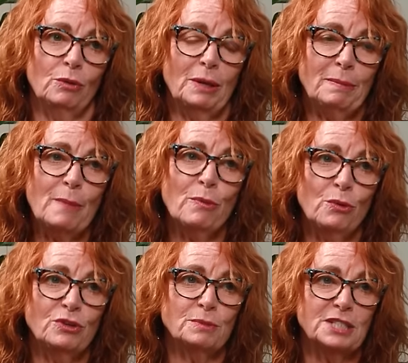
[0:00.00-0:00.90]
when my
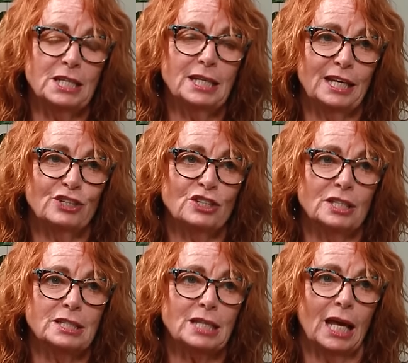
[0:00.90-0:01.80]
boys were
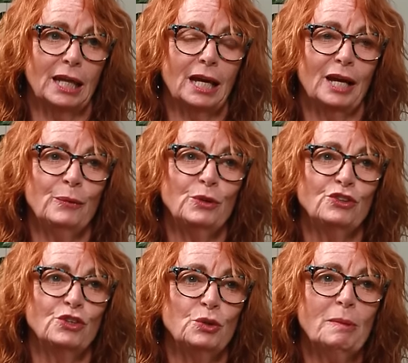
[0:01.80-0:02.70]
teenagers and I would
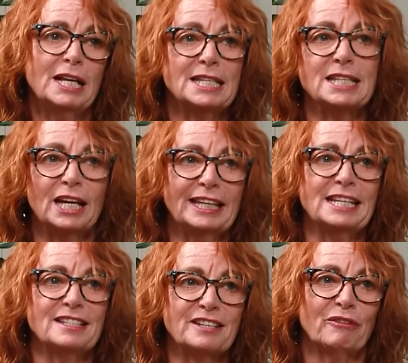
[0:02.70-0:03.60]
do my psyche
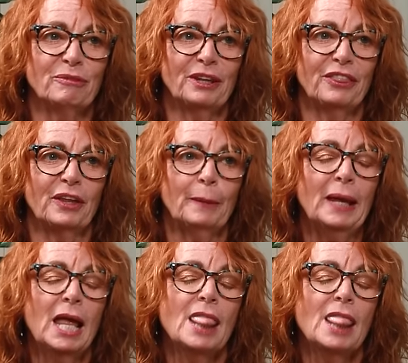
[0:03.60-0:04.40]
stuff with them,